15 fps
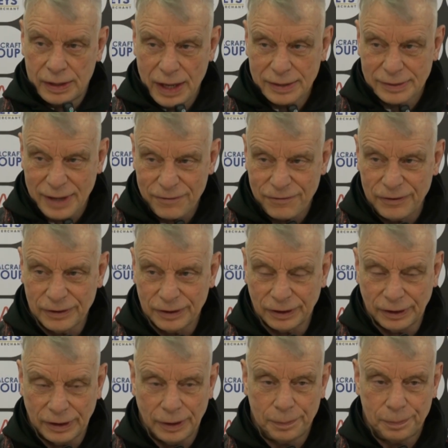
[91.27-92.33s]
Yeah,
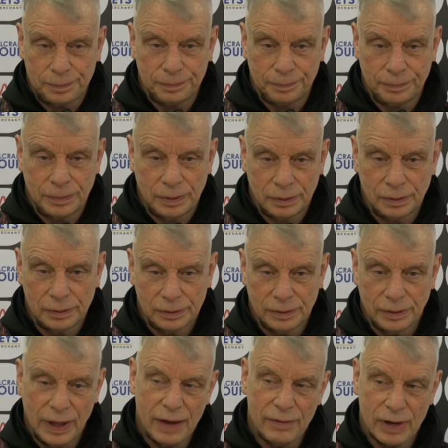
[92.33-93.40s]
definitely.
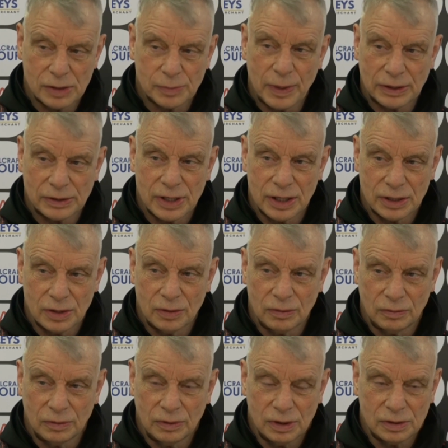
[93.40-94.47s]
Their
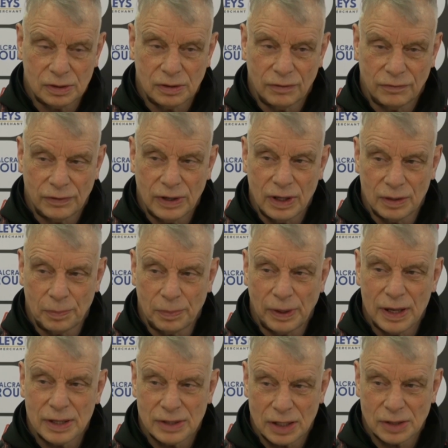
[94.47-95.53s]
expectations, let's not forget the
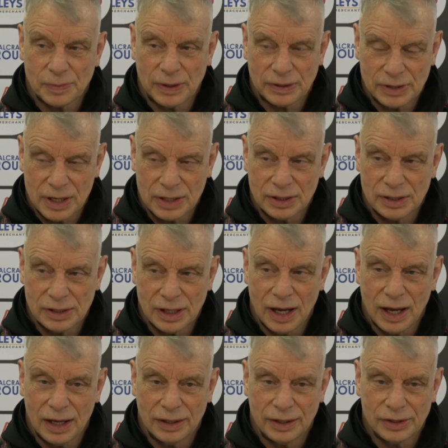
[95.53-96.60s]
players' expectations are
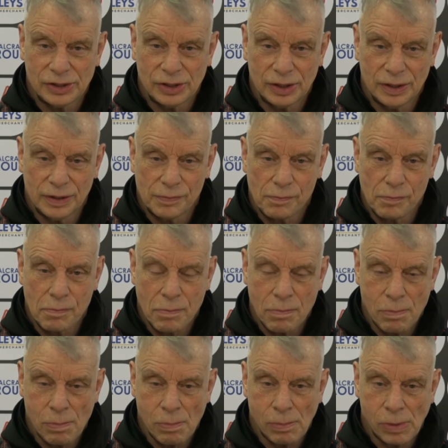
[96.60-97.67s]
high this year,
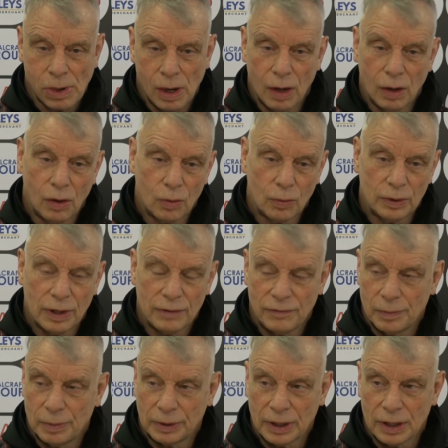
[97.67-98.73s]
along with
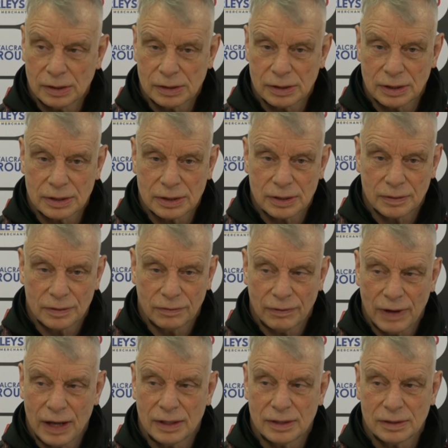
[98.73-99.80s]
everybody else's, the
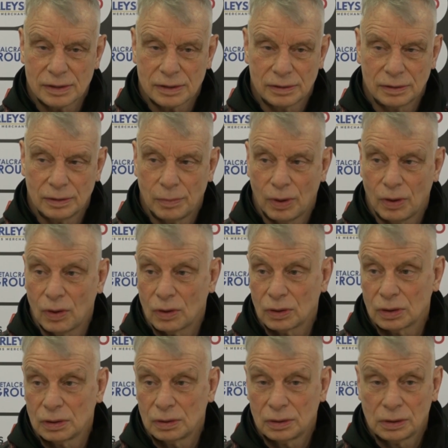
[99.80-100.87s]
fans, the board,
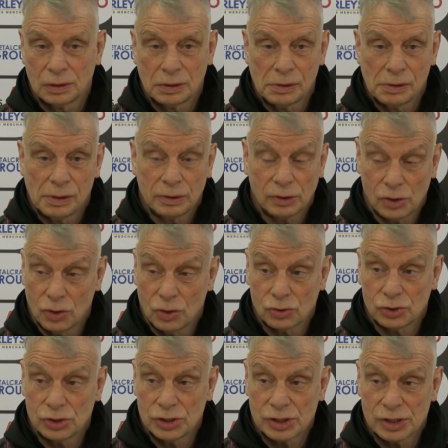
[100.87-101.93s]

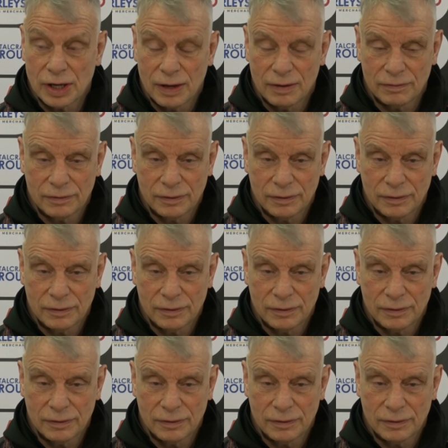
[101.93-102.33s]
coaching staff.